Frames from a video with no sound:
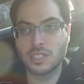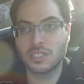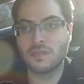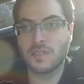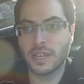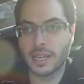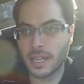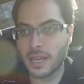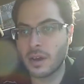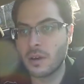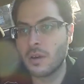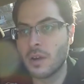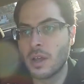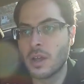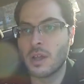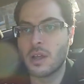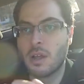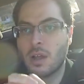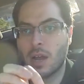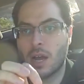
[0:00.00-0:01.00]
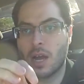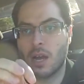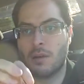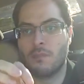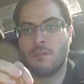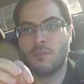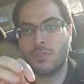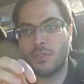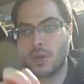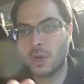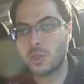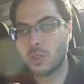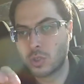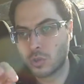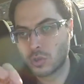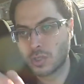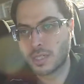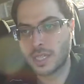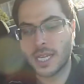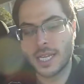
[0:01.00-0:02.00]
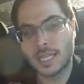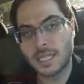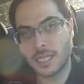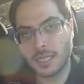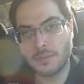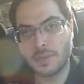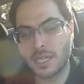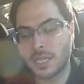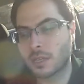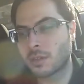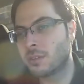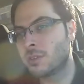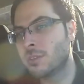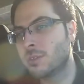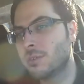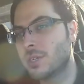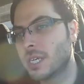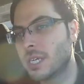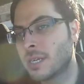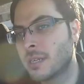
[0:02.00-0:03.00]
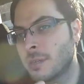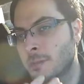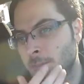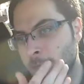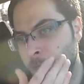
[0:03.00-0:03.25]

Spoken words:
video, those will likely be included.